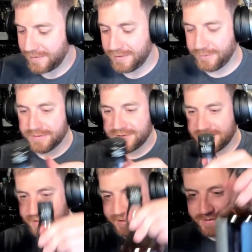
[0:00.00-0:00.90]
You can
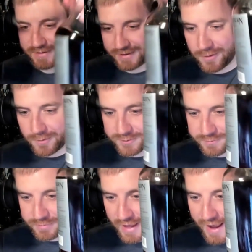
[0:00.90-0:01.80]
see it's like almost
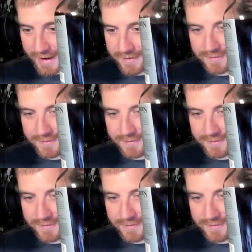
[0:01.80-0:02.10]
black.